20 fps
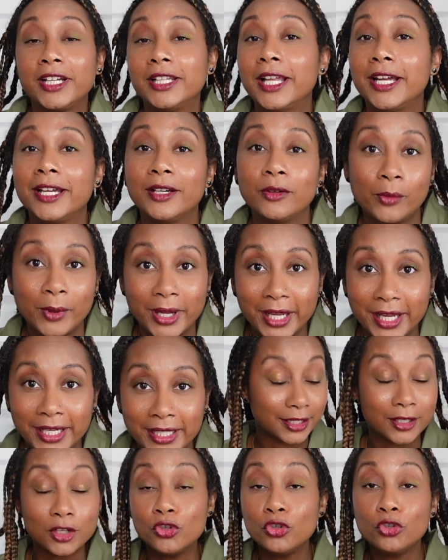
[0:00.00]

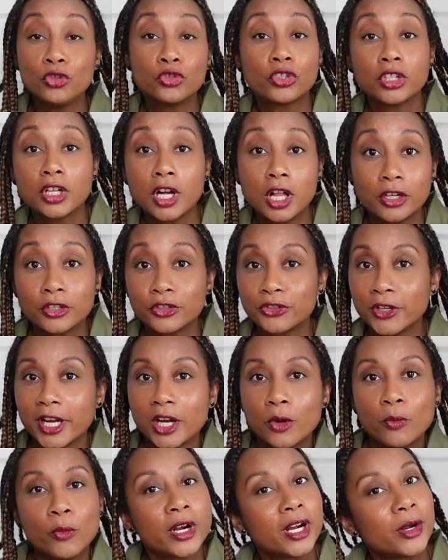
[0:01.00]
lightweight, neutral color, so I
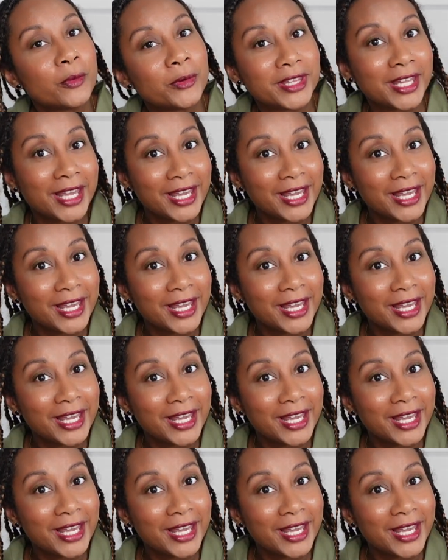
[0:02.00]
could wear it with